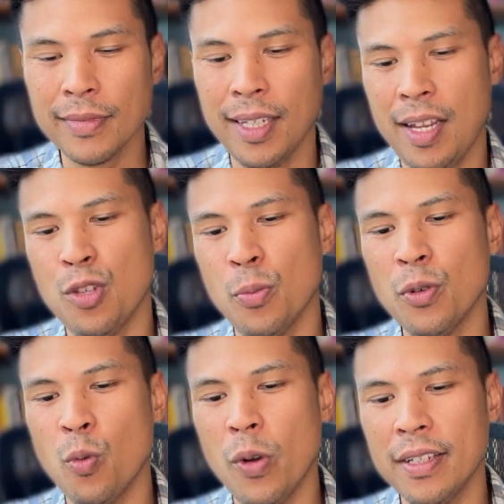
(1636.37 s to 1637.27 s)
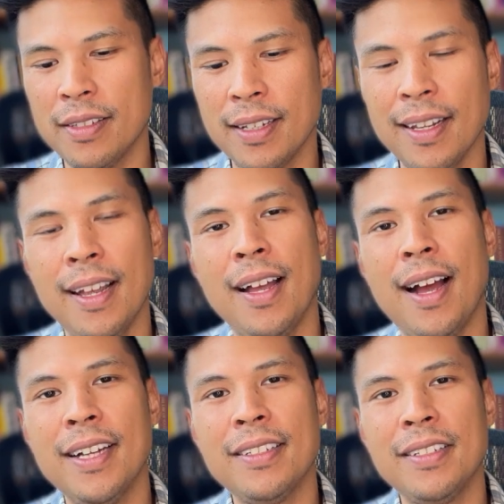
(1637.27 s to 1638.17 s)
And some of the ways that
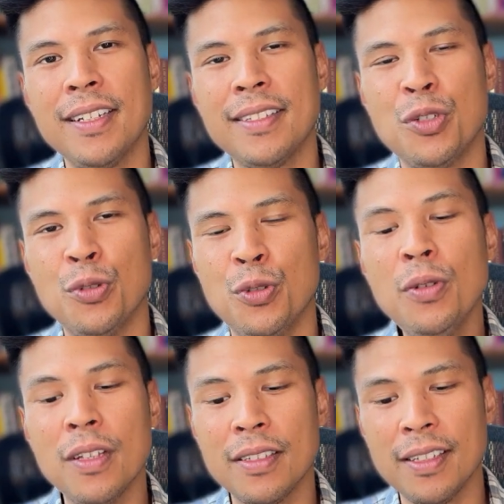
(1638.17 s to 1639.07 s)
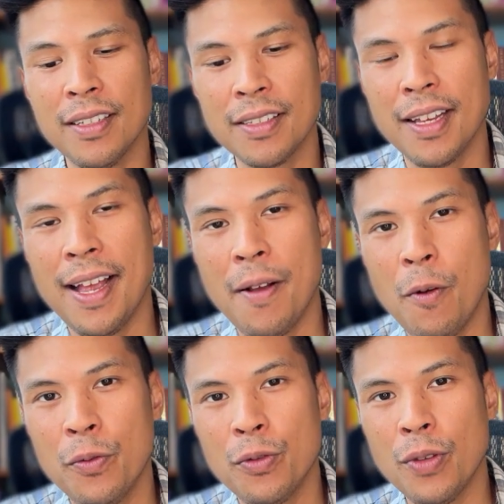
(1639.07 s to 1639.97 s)
I suggest that you do this is,
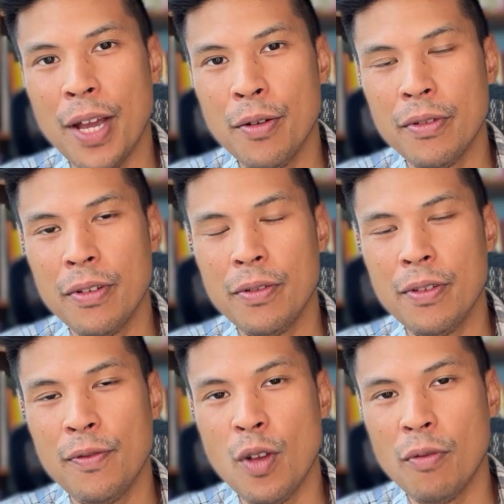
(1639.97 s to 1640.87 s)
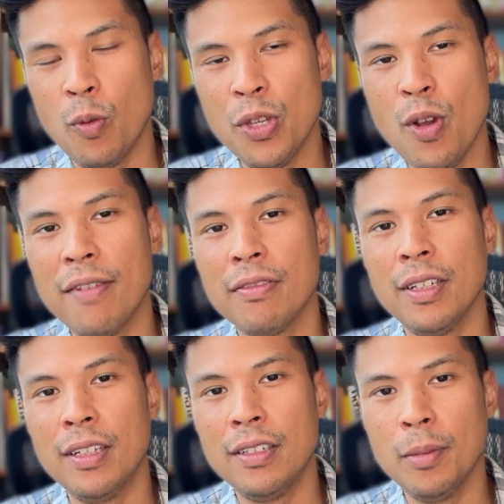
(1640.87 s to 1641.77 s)
so now when you have
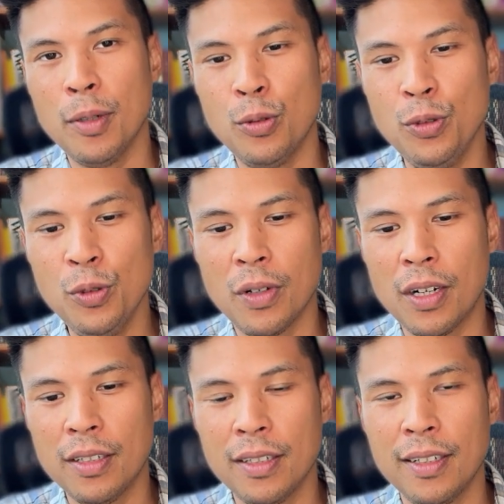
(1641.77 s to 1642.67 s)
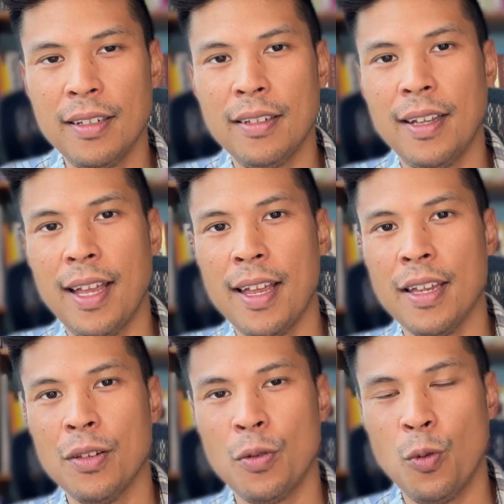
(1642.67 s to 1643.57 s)
clarity about who you are
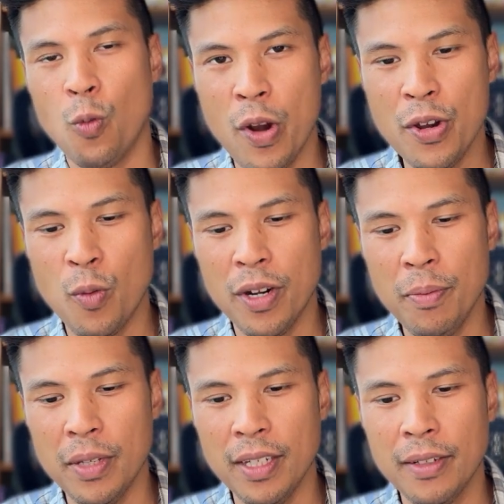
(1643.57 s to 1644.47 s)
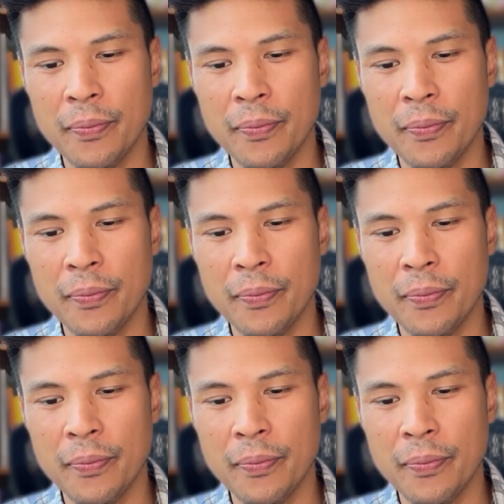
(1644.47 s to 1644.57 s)
and where you want to be,